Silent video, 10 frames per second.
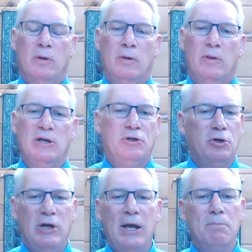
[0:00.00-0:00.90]
that
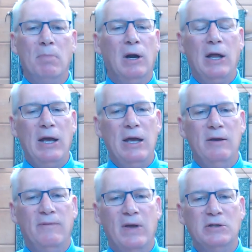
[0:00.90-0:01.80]
you didn't
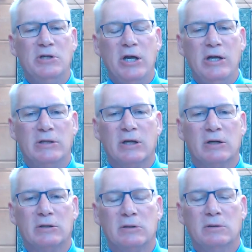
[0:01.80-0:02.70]
believe in Jesus.